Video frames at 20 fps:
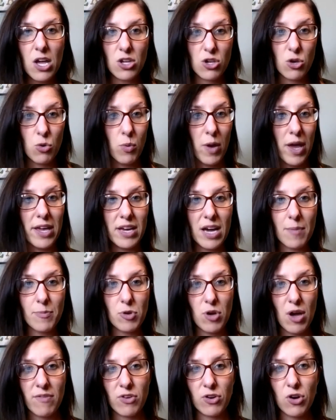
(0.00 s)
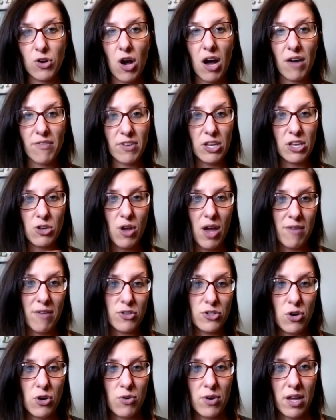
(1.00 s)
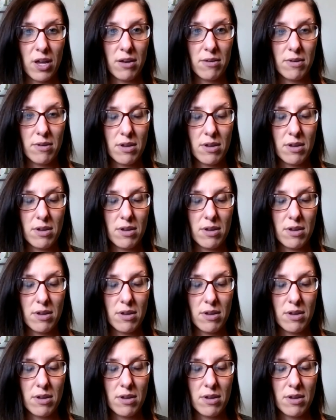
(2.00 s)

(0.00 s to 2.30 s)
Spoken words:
You wake up, you have your coffee, and you have your donut.